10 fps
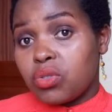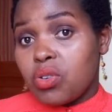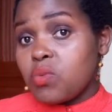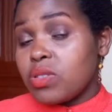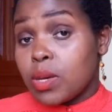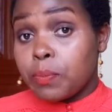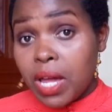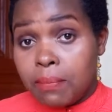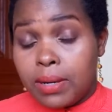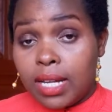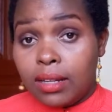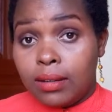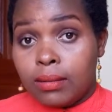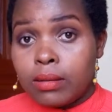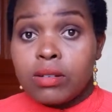wrong with the pipeline,
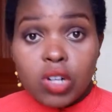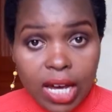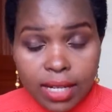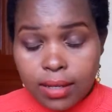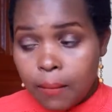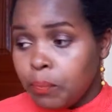right?